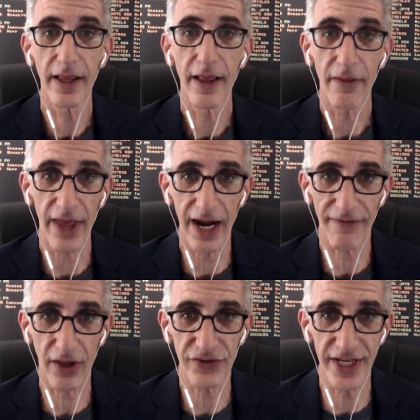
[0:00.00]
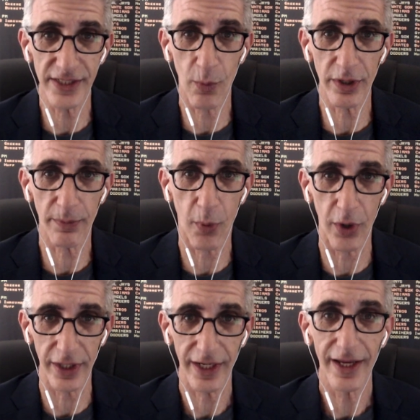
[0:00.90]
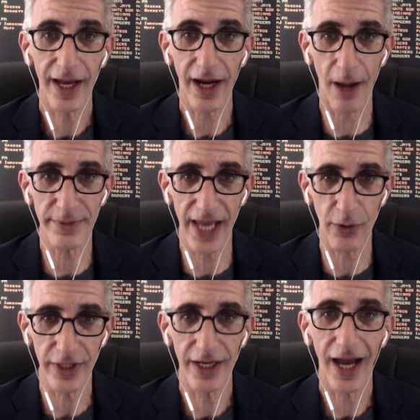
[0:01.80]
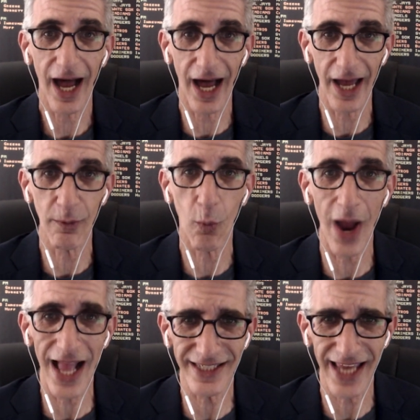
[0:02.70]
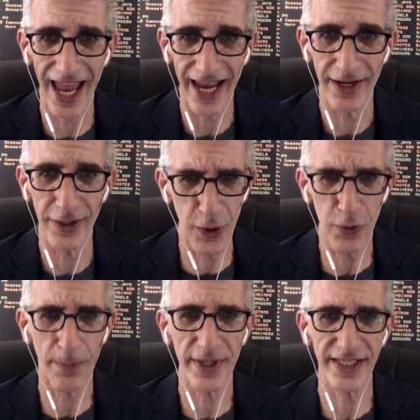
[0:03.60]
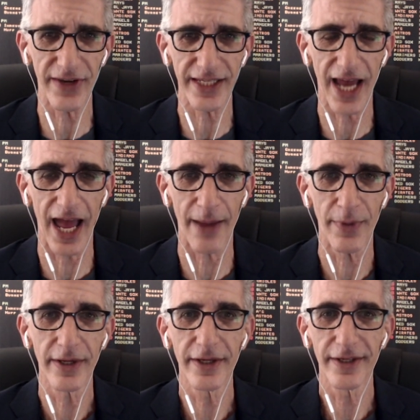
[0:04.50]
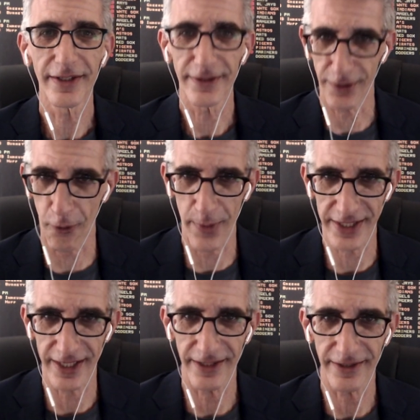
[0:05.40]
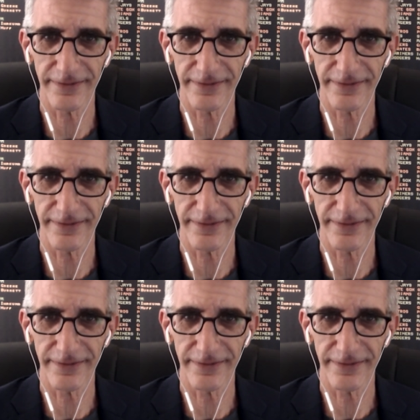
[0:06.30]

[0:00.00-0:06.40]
the N F L Season Win Report comes out on Wednesday, noon Pacific time. Don't miss it.